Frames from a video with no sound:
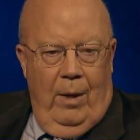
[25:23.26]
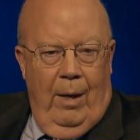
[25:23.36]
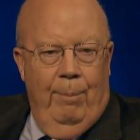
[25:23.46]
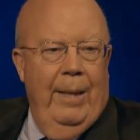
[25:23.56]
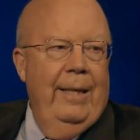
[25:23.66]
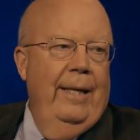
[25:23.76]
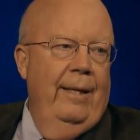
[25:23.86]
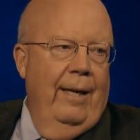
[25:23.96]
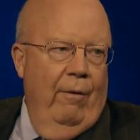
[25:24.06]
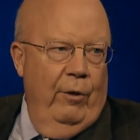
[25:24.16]

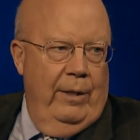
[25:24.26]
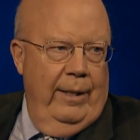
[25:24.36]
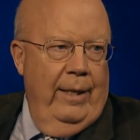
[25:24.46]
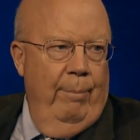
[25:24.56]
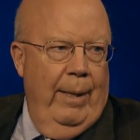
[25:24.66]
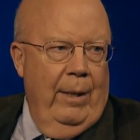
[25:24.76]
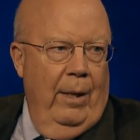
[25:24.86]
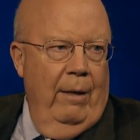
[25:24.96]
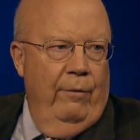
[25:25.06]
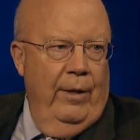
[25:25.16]
upending everything at
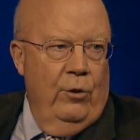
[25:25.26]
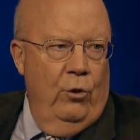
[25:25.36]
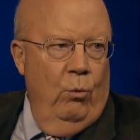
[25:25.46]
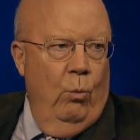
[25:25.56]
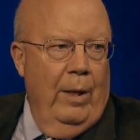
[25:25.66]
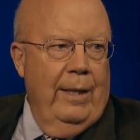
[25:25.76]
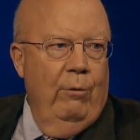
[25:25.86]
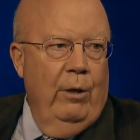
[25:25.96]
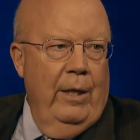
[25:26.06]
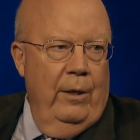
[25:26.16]
MetLife as to what they
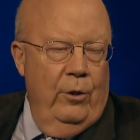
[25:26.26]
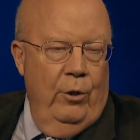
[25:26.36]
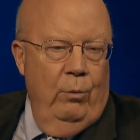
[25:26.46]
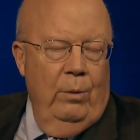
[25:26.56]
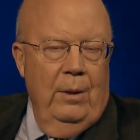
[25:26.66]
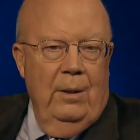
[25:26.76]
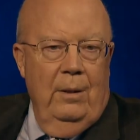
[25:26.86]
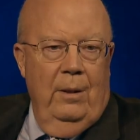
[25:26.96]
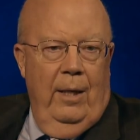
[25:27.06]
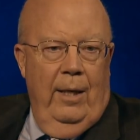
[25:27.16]
were going to do
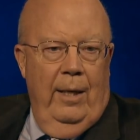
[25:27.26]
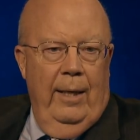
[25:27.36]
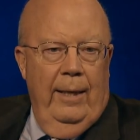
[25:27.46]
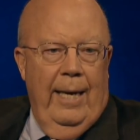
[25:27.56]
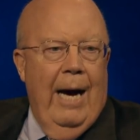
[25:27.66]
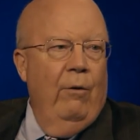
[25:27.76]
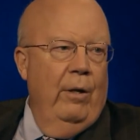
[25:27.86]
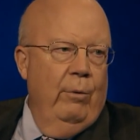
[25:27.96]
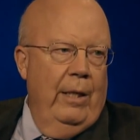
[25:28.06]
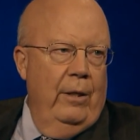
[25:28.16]
and how
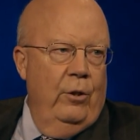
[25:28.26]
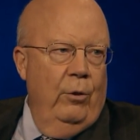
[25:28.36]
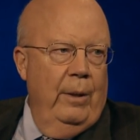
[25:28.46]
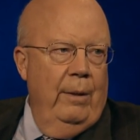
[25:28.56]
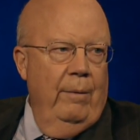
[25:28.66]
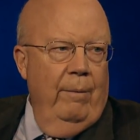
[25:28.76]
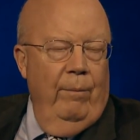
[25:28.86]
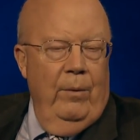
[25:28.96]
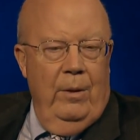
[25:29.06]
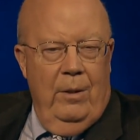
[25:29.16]
they were going to do it.
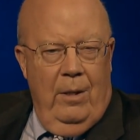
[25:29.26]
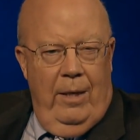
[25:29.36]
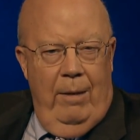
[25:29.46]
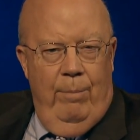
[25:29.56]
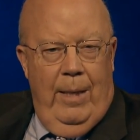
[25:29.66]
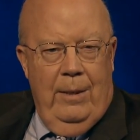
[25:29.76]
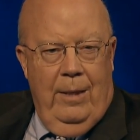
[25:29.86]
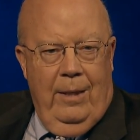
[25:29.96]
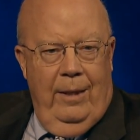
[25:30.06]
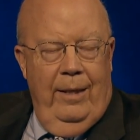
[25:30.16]
So he
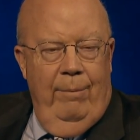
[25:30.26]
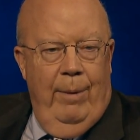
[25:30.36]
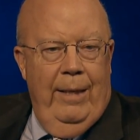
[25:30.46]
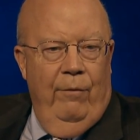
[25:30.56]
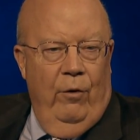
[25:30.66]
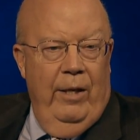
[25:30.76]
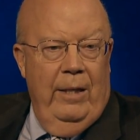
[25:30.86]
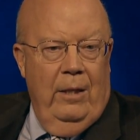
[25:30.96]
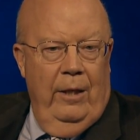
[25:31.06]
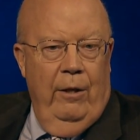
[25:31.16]
basically made it pretty
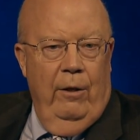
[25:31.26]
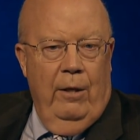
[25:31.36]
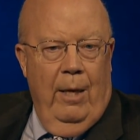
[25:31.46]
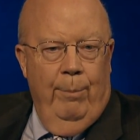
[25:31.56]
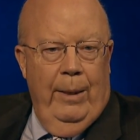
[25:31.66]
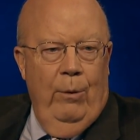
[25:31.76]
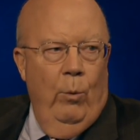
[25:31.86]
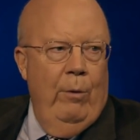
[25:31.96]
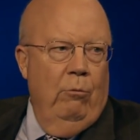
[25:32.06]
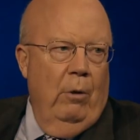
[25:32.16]
clear the company
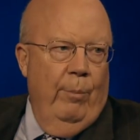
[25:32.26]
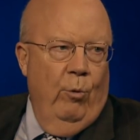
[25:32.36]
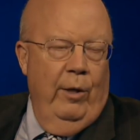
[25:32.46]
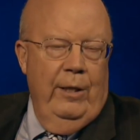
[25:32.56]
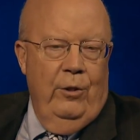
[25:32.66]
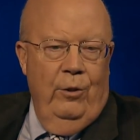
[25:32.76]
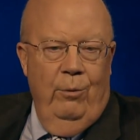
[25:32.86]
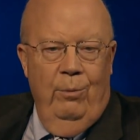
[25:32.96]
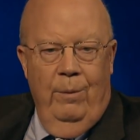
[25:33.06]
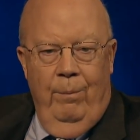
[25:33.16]
we were reporting
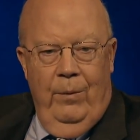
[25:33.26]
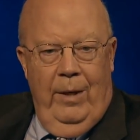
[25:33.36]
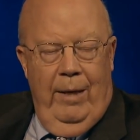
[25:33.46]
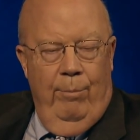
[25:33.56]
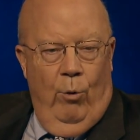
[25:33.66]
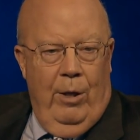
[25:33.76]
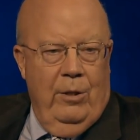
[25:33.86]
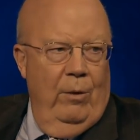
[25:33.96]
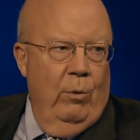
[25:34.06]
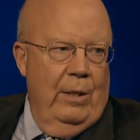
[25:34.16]
to in
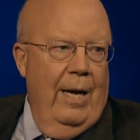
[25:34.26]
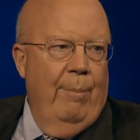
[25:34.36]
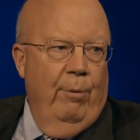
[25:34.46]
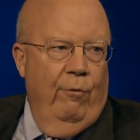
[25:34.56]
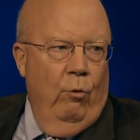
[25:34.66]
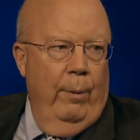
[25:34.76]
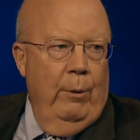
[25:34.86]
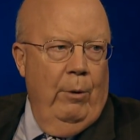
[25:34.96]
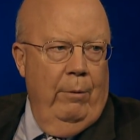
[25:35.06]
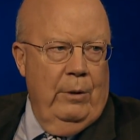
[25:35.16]
Boston was not performing
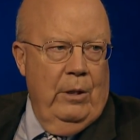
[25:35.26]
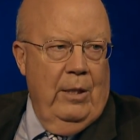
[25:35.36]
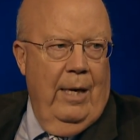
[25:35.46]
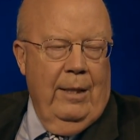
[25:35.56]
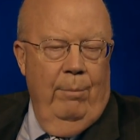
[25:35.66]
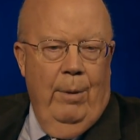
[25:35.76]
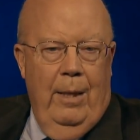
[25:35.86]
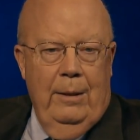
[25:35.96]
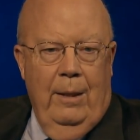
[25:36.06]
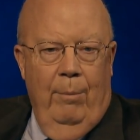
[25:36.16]
well. It was a stock and
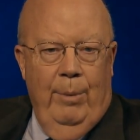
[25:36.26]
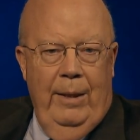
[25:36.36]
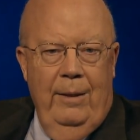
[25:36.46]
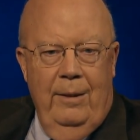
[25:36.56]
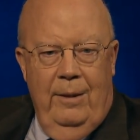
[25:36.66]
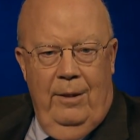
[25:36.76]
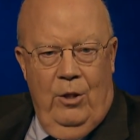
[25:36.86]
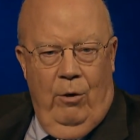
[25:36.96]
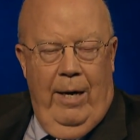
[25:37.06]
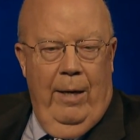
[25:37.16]
bond company.
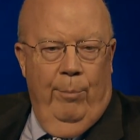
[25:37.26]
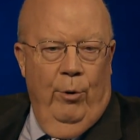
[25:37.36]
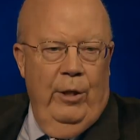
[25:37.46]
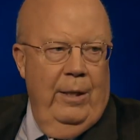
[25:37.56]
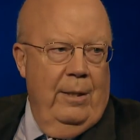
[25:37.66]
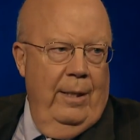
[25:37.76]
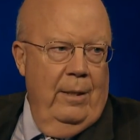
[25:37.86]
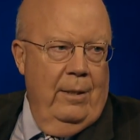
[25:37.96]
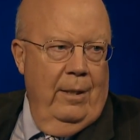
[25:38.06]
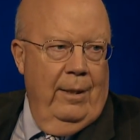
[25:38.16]
So I had a pretty good
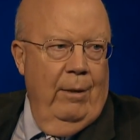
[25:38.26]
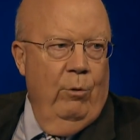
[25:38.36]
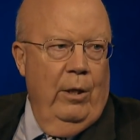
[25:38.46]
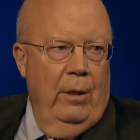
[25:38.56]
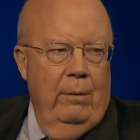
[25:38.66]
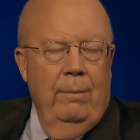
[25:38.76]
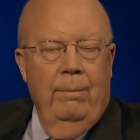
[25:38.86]
sense that they were going to